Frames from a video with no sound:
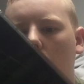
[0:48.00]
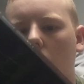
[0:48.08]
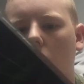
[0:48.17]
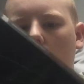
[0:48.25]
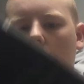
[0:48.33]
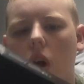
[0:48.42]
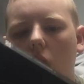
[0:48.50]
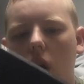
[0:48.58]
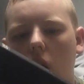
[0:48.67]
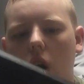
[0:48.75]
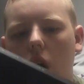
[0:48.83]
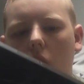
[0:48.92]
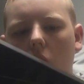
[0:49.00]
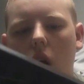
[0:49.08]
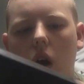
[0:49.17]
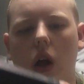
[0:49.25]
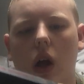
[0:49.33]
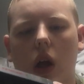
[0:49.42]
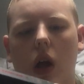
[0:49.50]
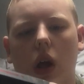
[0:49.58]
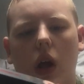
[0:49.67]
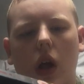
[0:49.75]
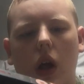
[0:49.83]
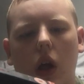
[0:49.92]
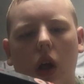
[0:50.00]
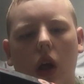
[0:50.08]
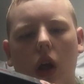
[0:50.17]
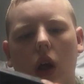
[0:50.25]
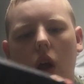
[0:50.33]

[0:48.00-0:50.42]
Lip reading: Nobody speaks.